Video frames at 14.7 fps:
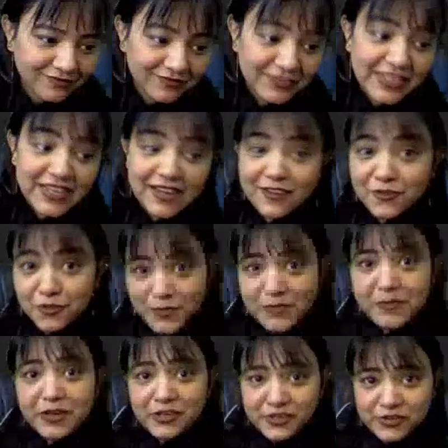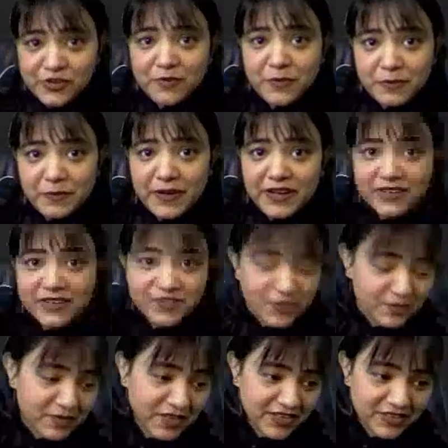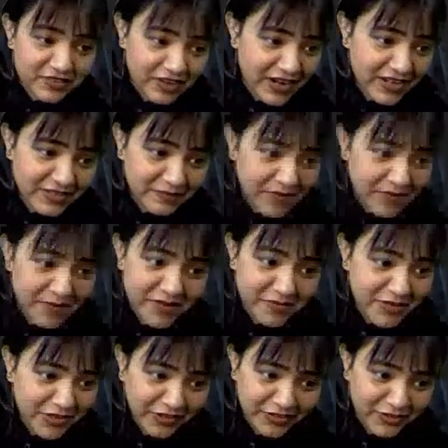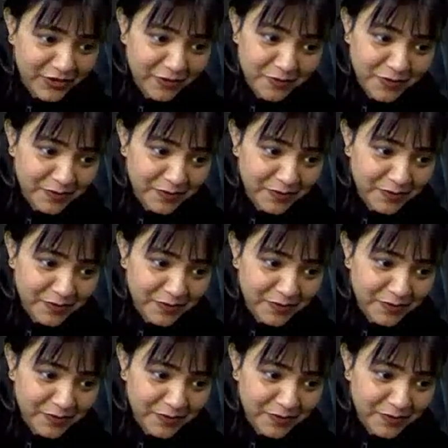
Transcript: Yeah, could be because you are prepared. Chinmay is right. Maybe because you are